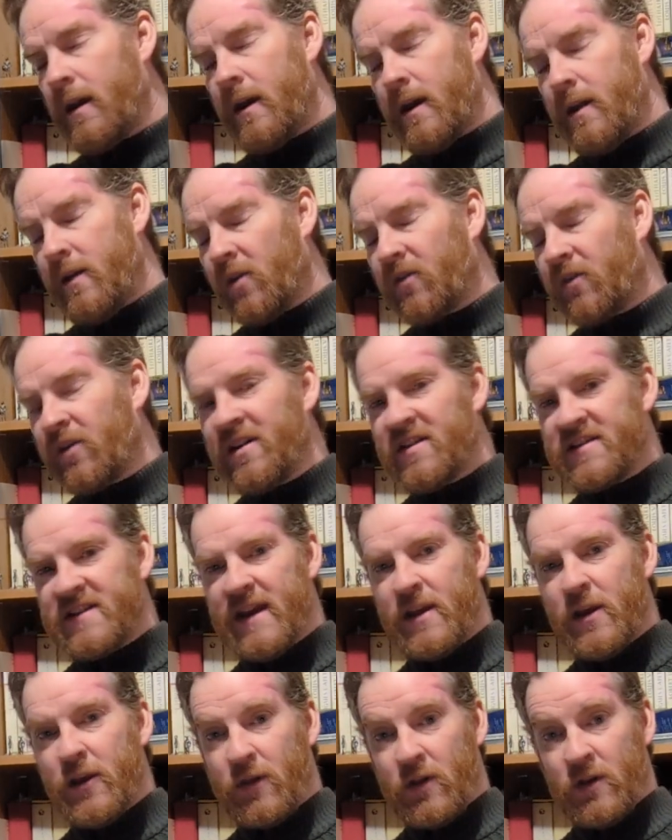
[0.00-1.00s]
And they also
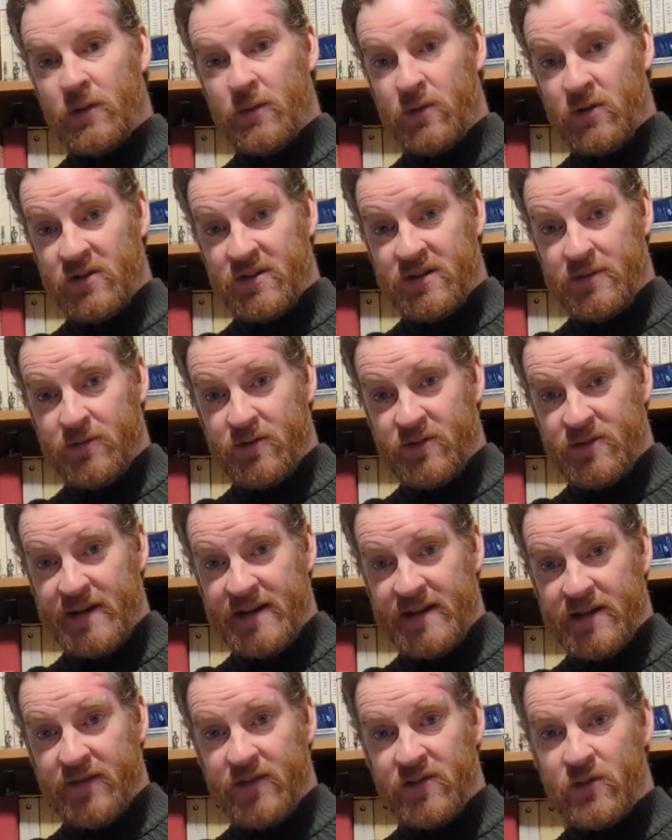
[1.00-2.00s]
understand that third person
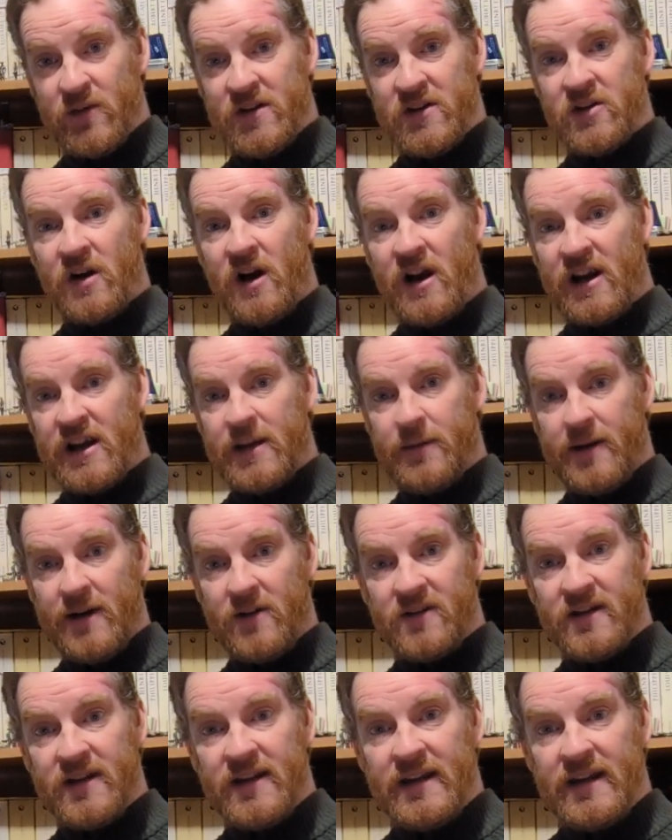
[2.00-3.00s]
perspective is when you're talking
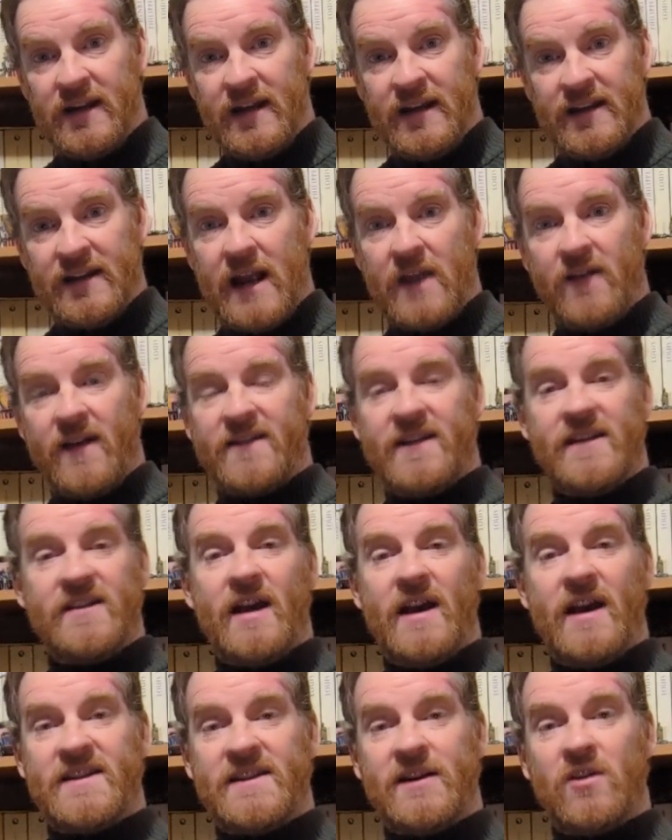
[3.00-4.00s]
about kind of
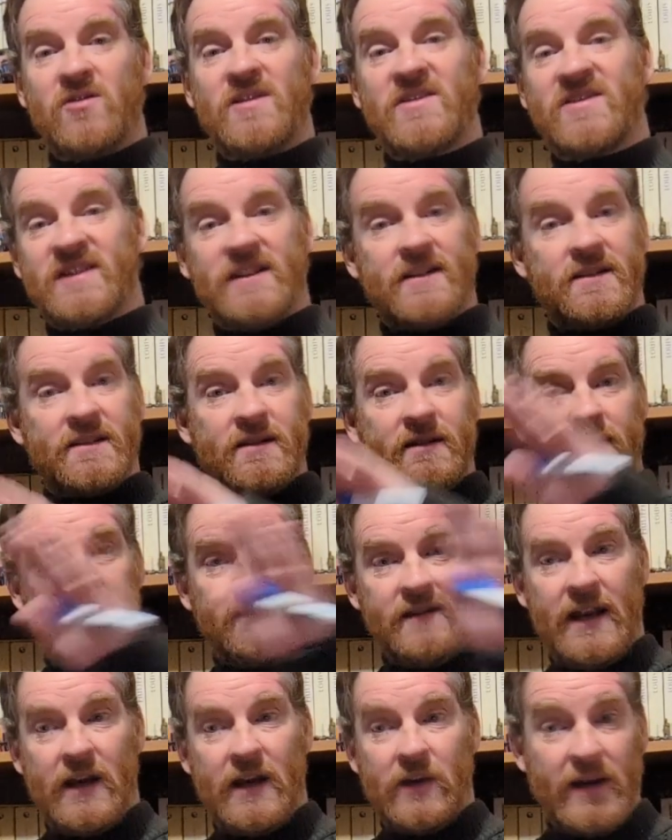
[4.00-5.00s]
like as the omniscient
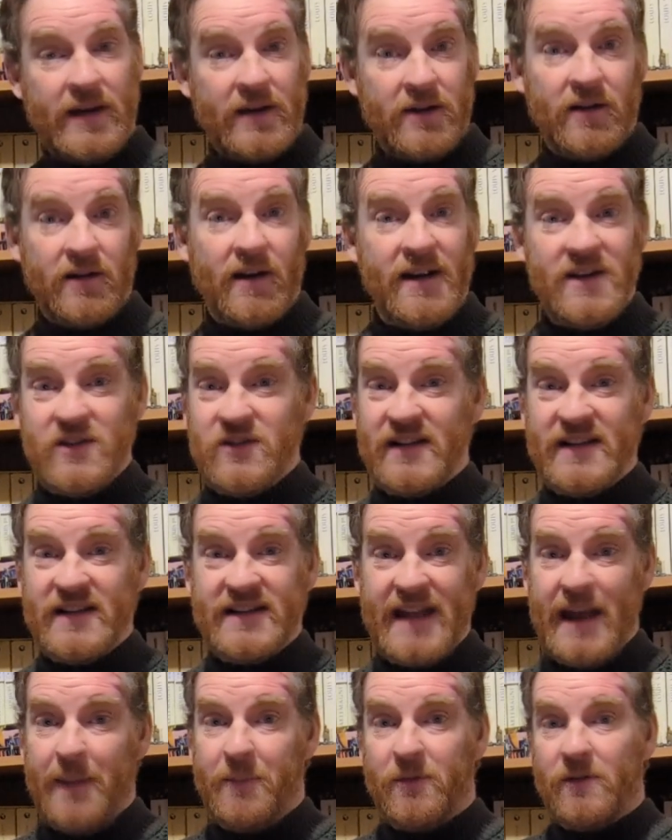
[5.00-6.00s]
narrator. I use the
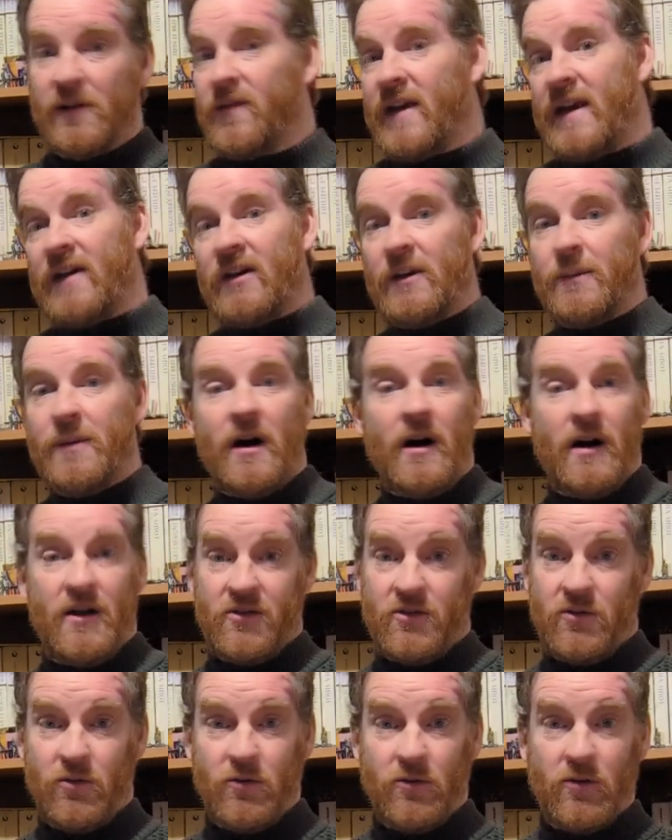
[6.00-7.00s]
example of Harry
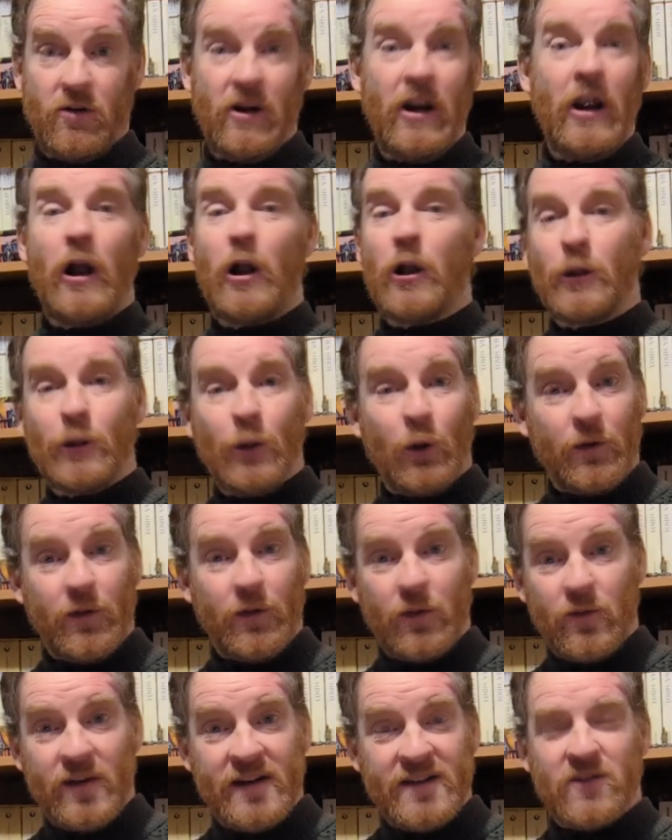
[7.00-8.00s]
Potter or Lord of
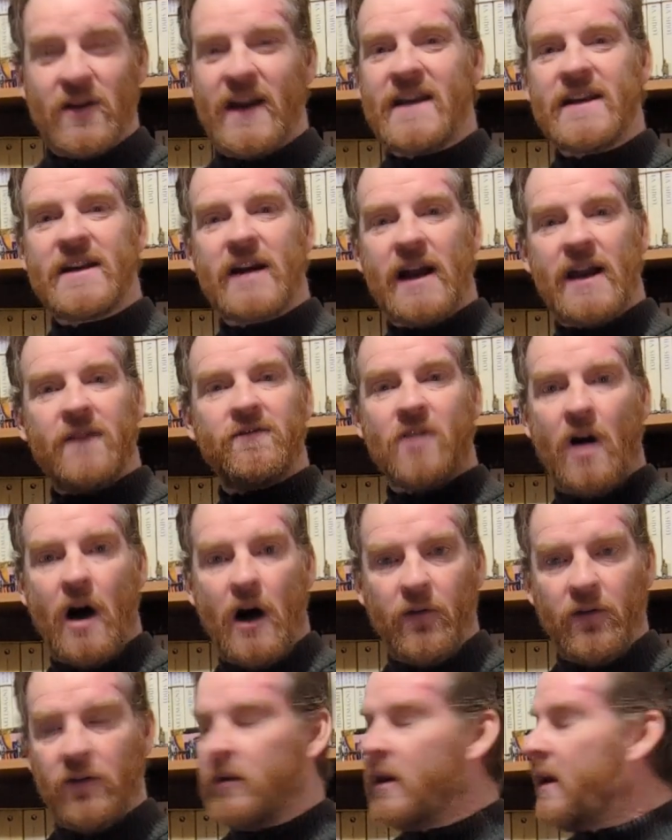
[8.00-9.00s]
the Rings or any kind of
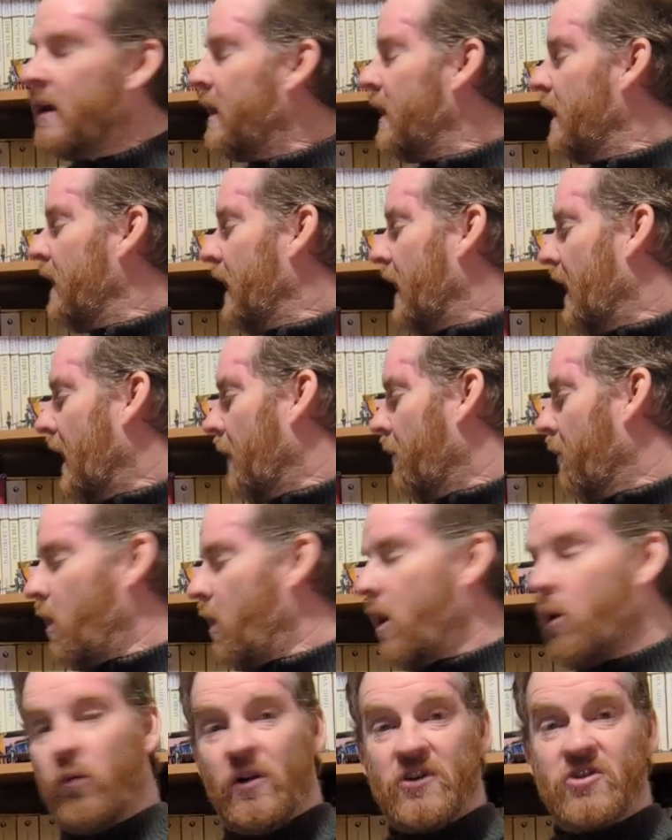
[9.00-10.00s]
novel
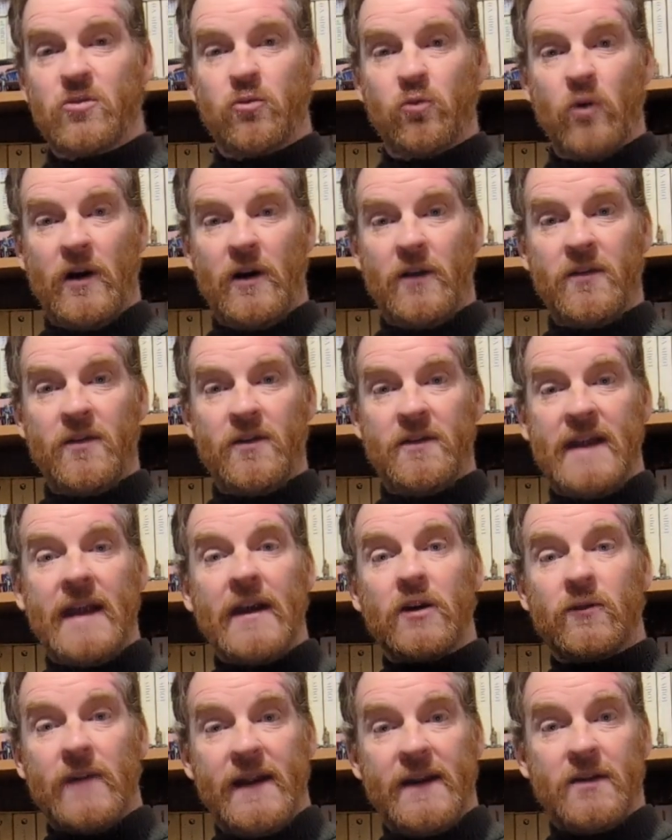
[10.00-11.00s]
where the
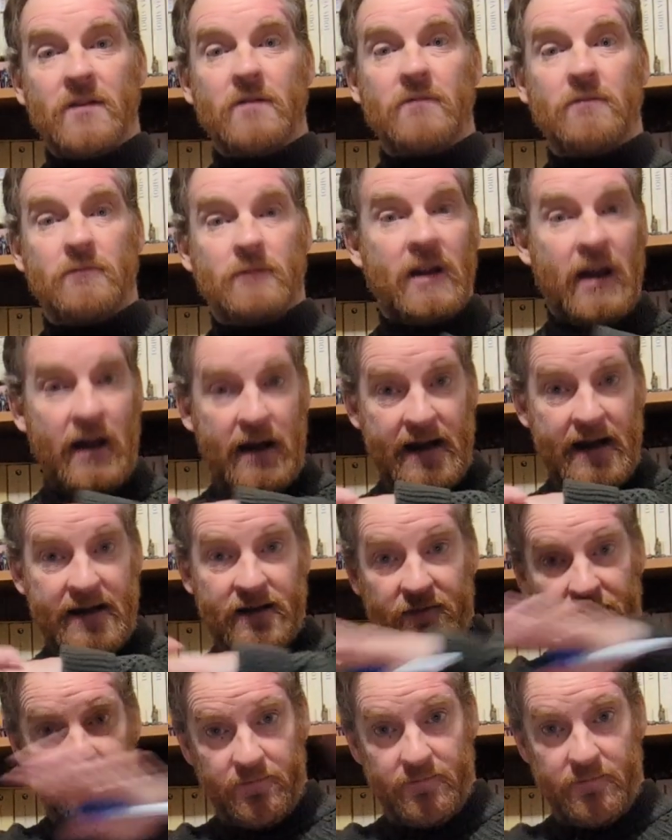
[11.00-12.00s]
narrator kind
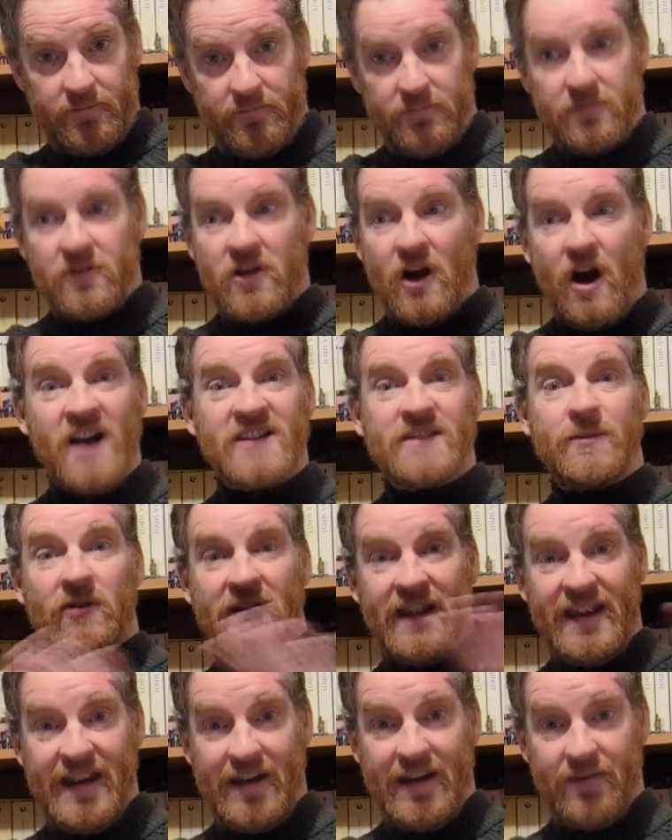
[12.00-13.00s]
of talks
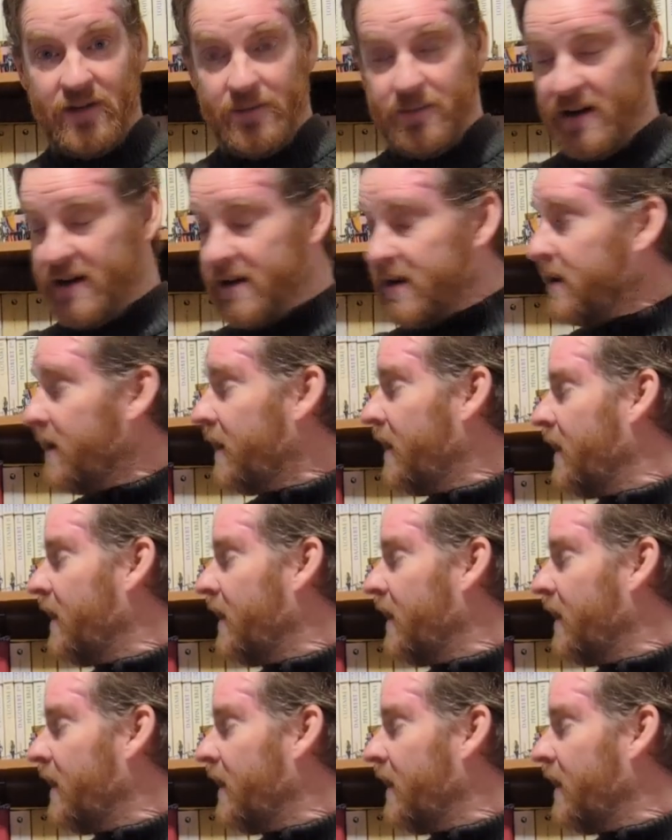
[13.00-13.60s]
about everybody.